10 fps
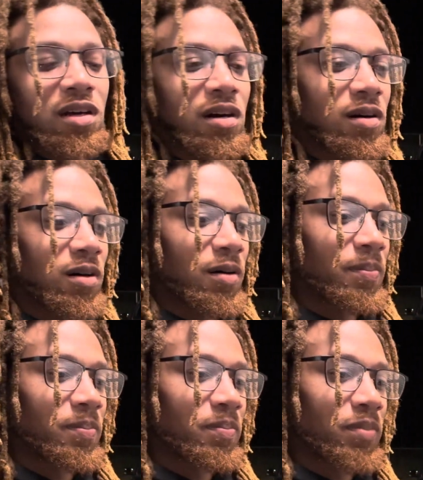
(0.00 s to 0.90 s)

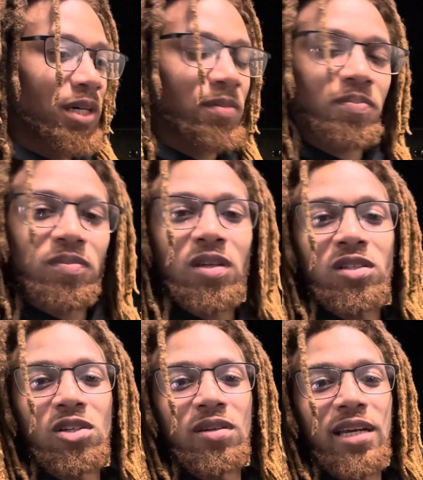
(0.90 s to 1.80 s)
But
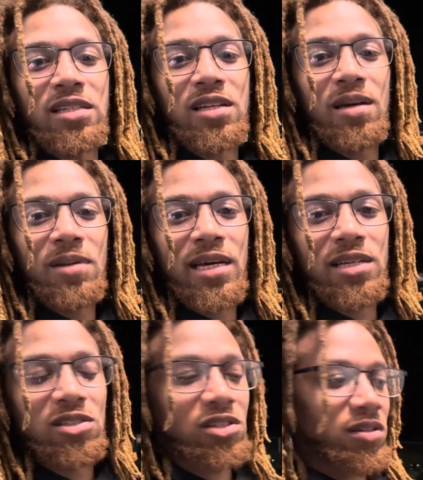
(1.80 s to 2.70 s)
until next time,
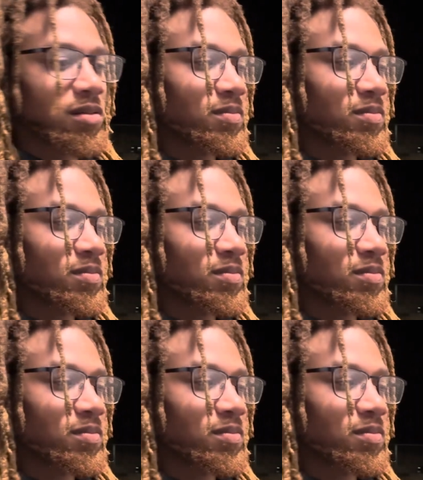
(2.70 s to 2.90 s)
guys,